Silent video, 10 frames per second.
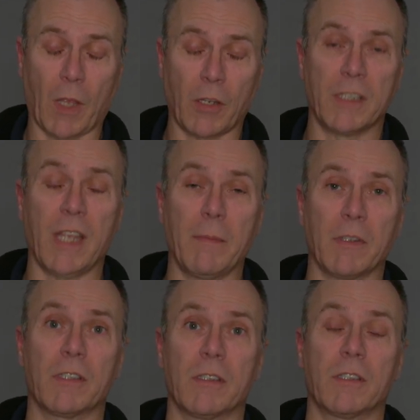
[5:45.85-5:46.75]

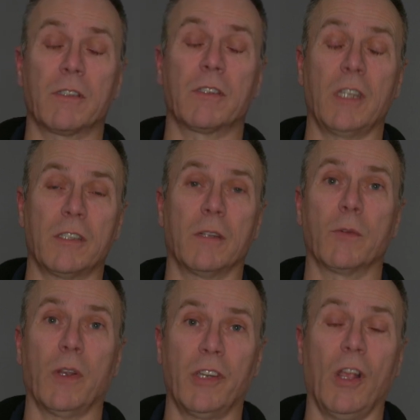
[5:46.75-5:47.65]
containment system
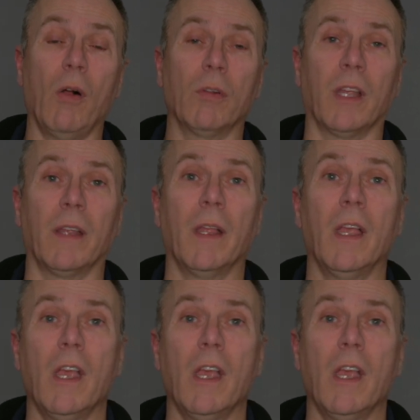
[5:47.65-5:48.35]
to actually hold it.